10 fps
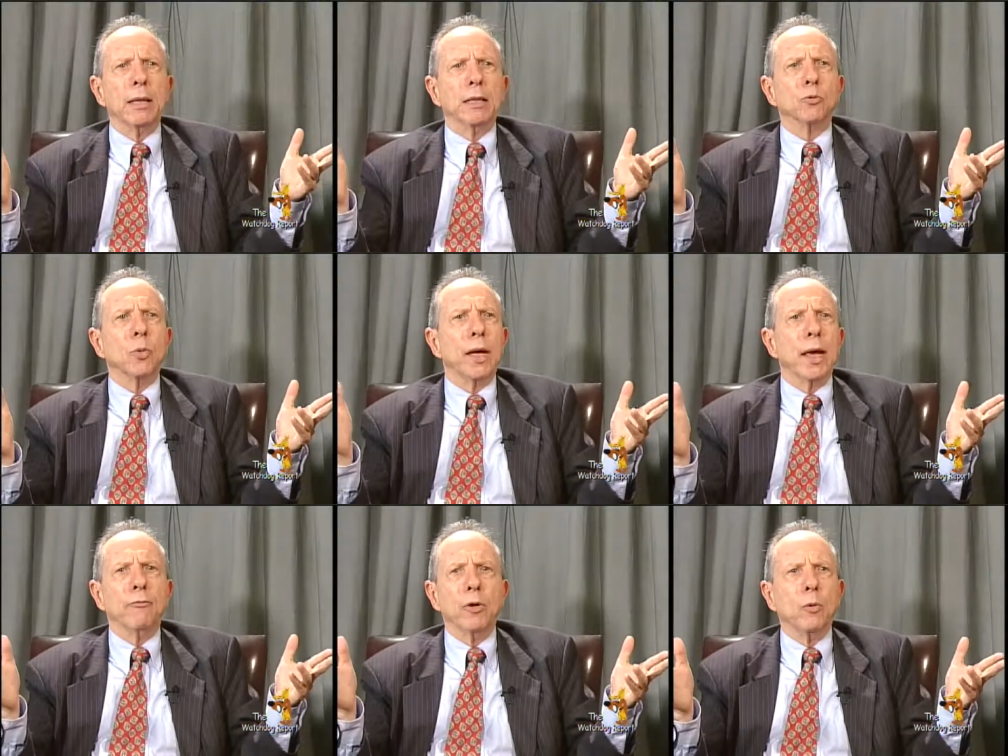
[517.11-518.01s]
That's why
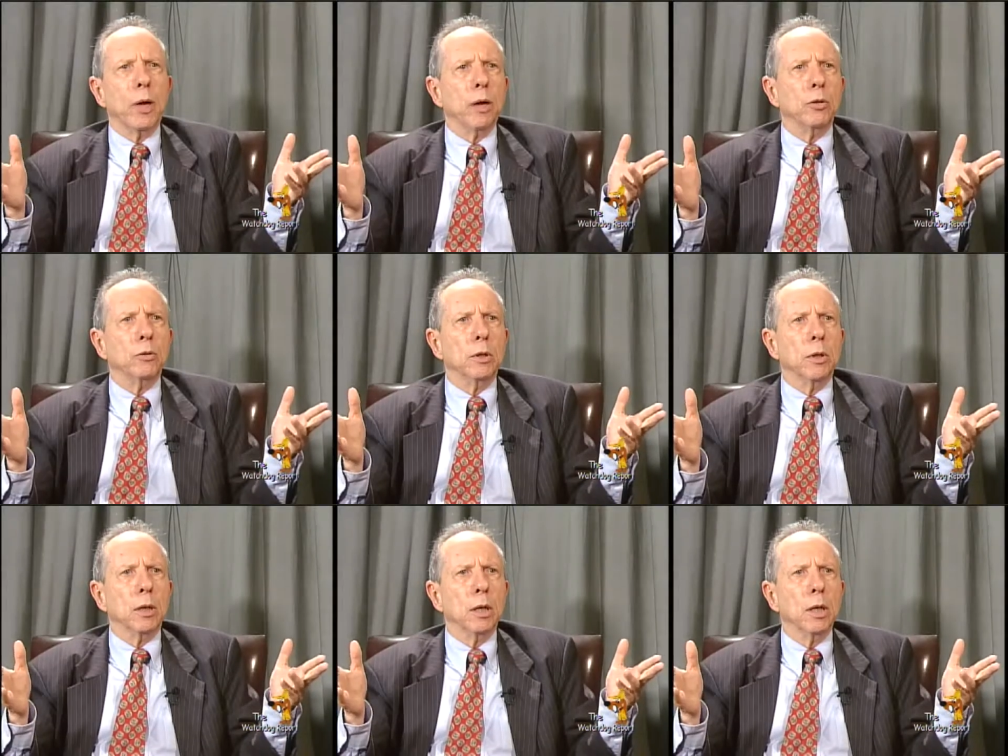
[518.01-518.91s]
everywhere you
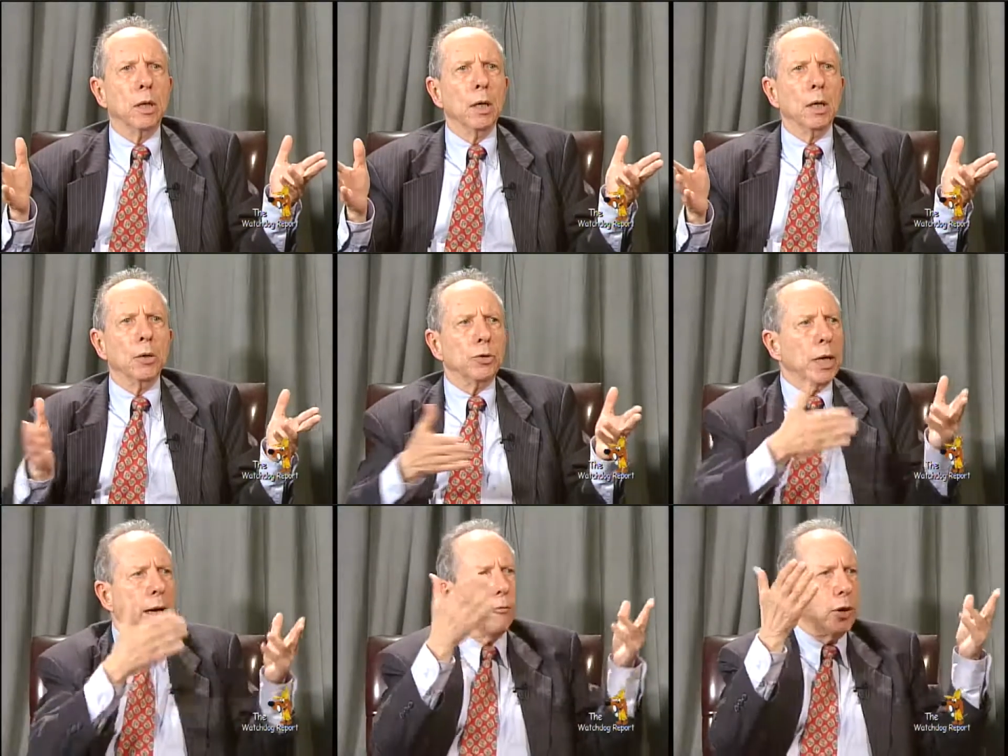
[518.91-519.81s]
look, you
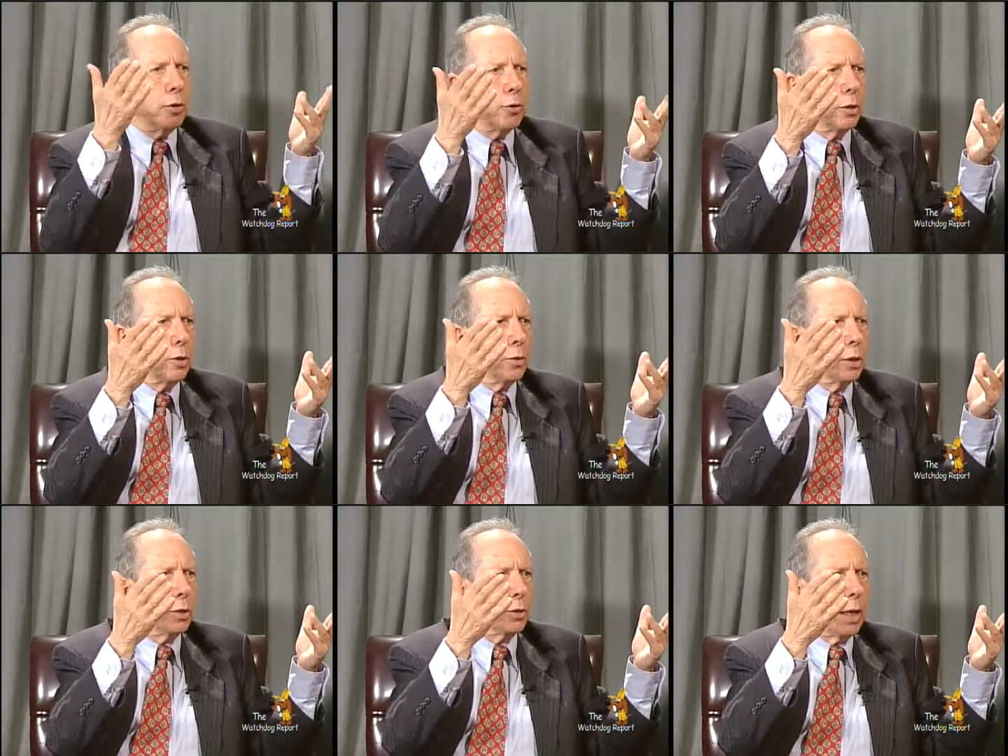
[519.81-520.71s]
see every institution
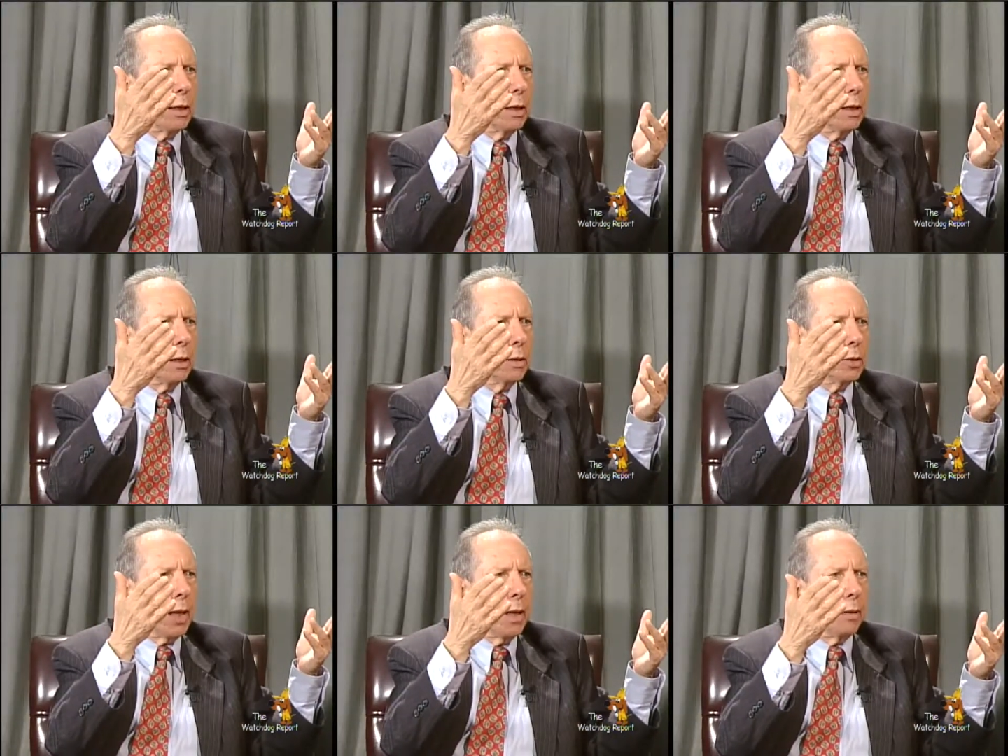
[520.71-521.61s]
is standing on its
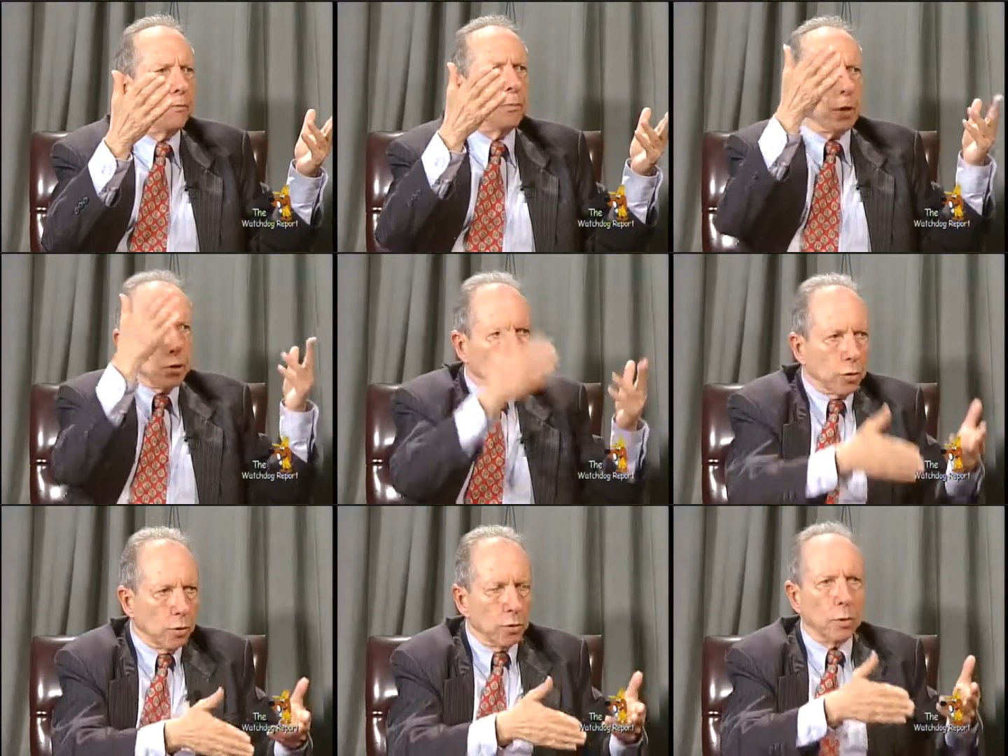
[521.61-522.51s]
head.
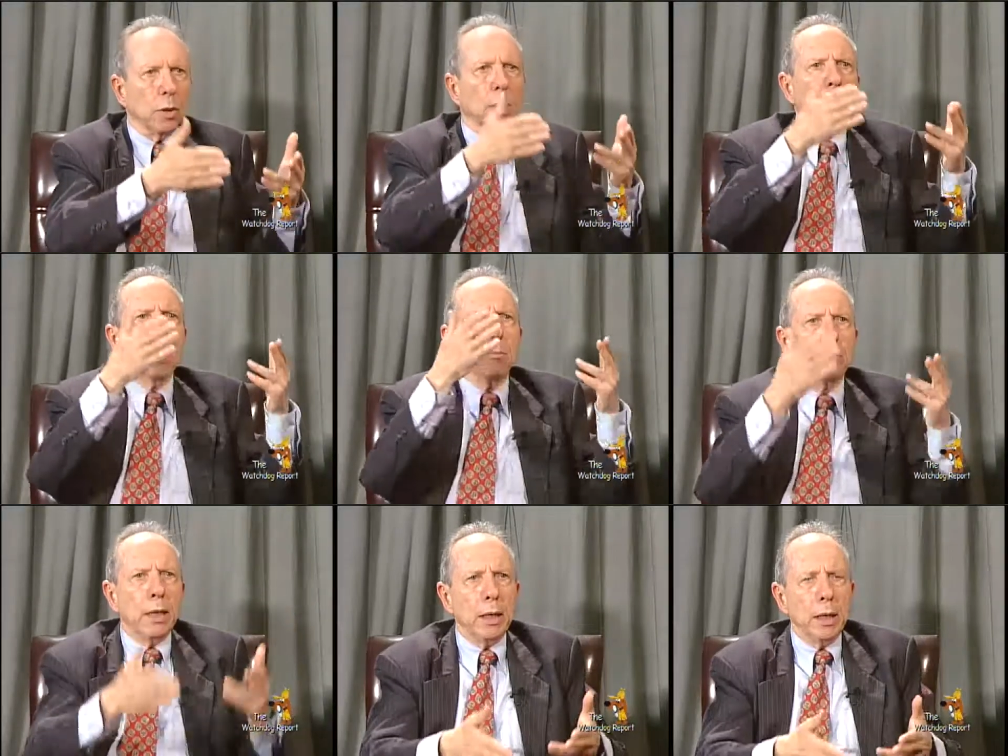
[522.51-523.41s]
School,
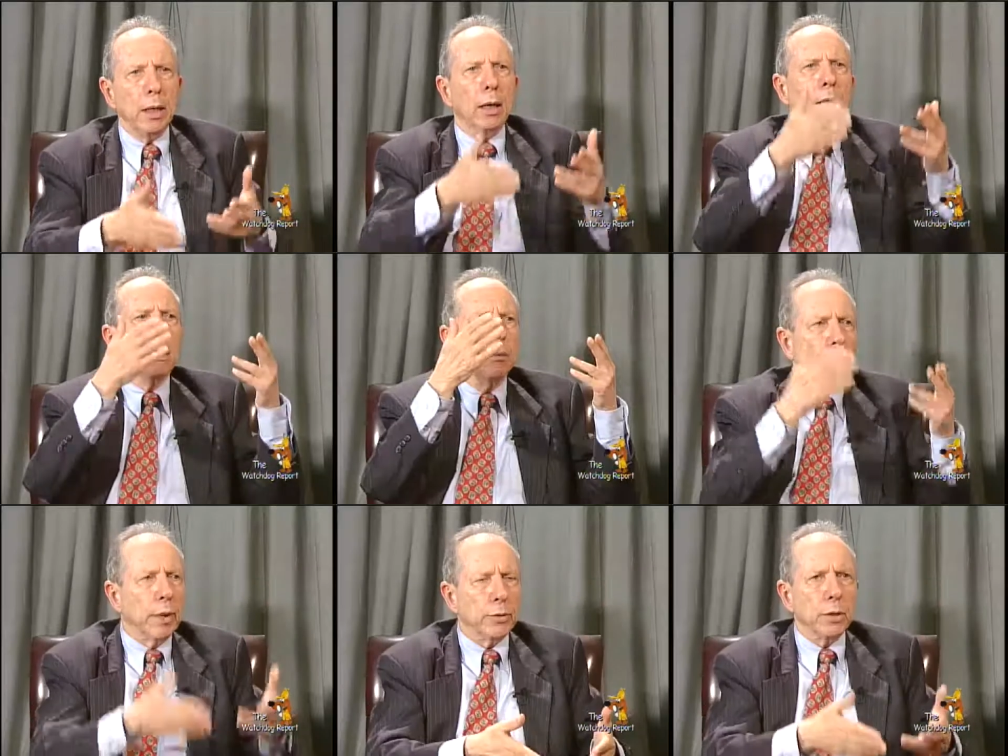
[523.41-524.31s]
media,
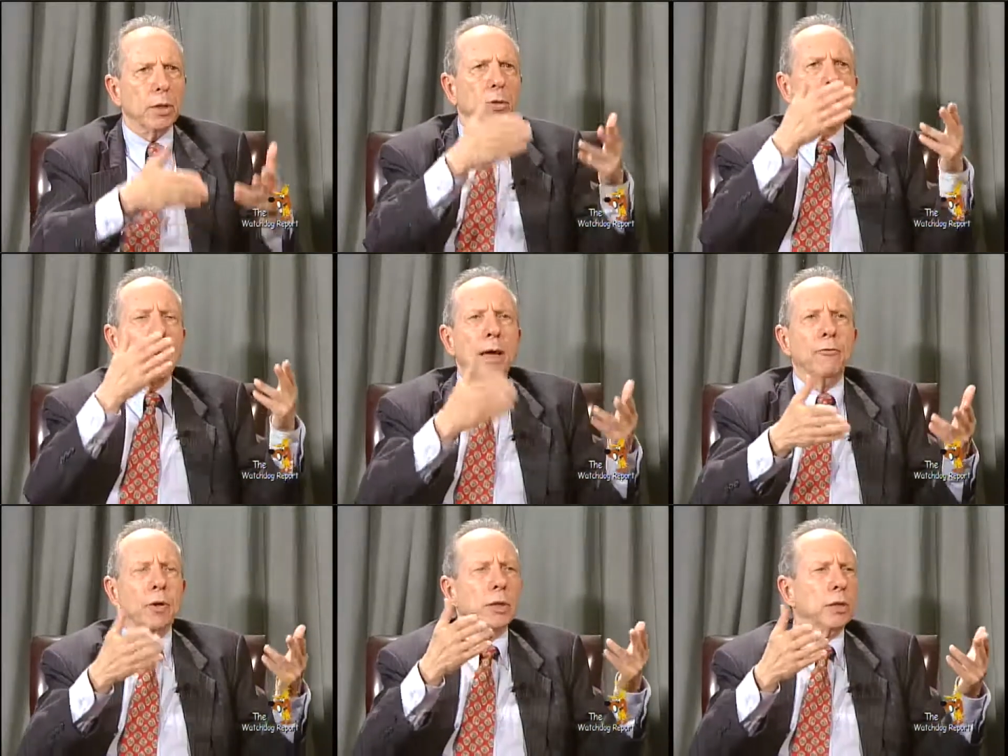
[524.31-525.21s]
business,
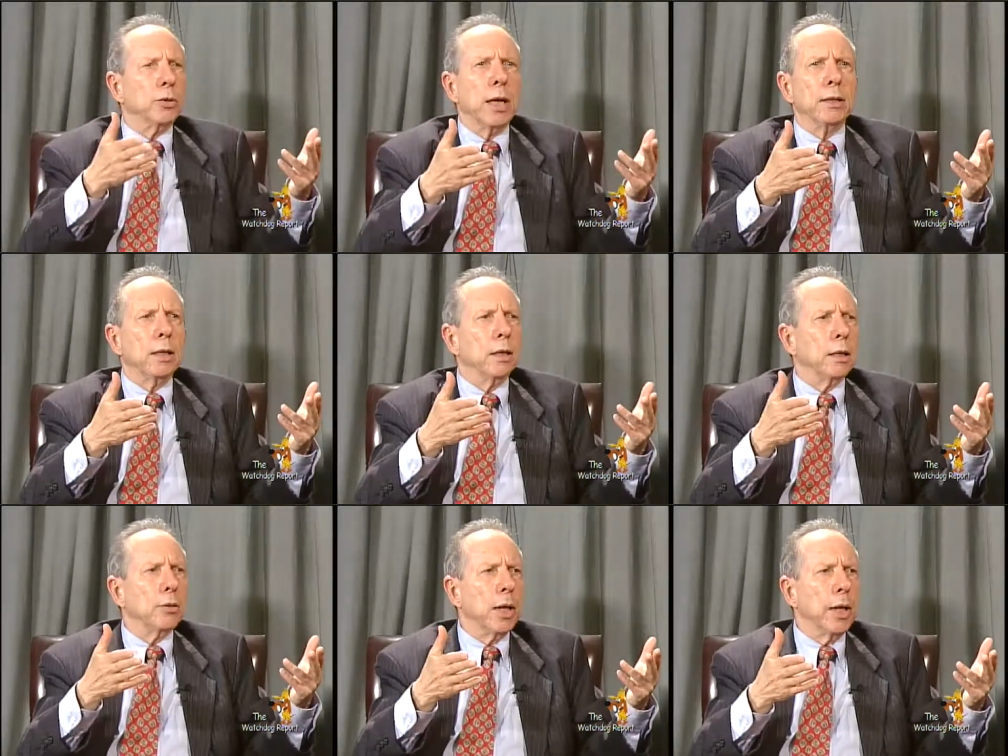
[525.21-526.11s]
everything standing on
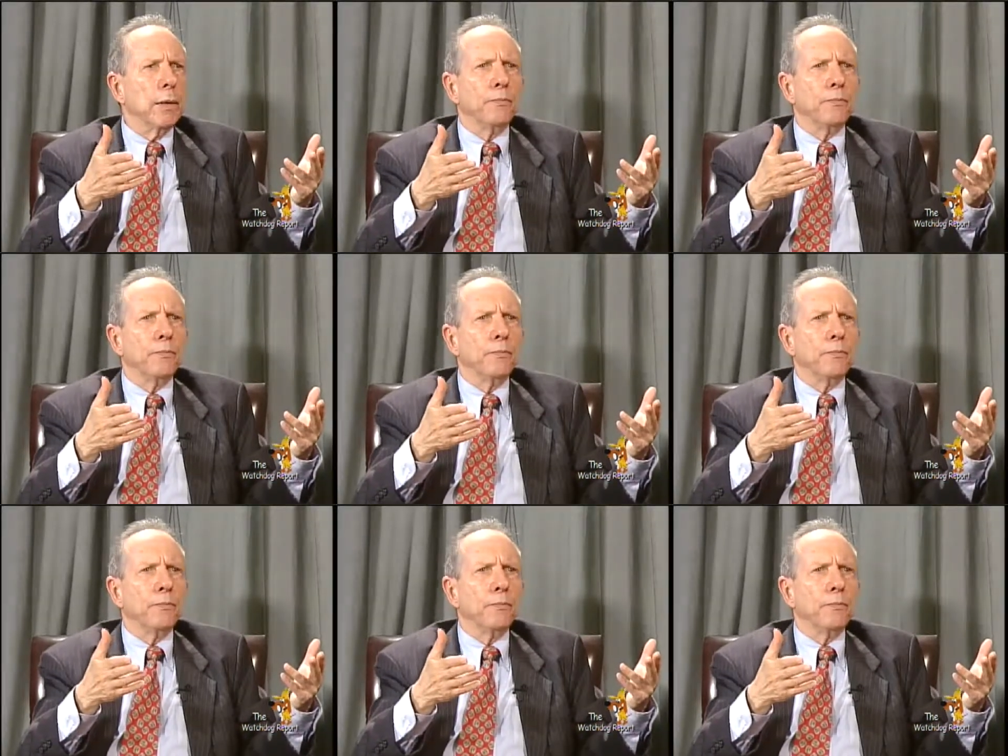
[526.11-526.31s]
its head.